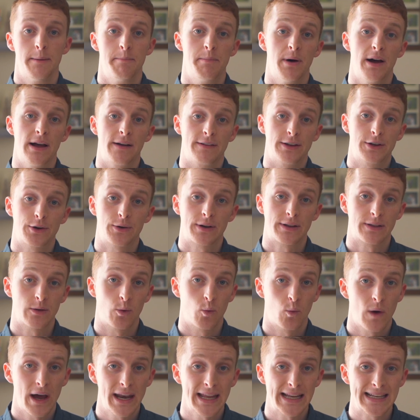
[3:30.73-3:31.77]
But during the
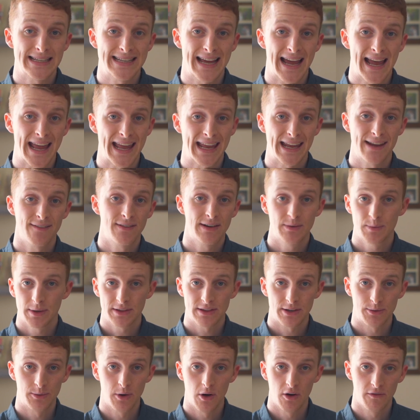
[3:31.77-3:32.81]
wedding day, even with
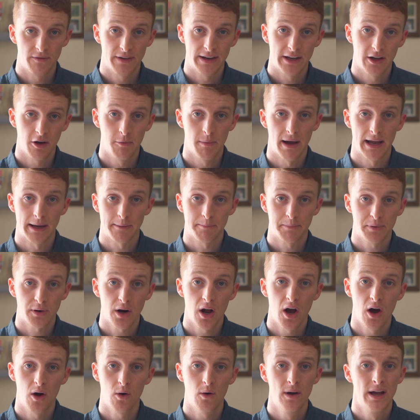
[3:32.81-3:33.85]
the Rode VideoMic
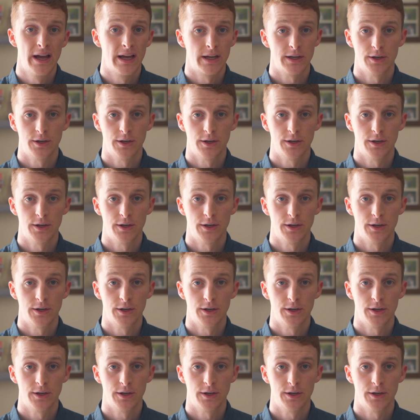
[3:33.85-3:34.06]
Pro,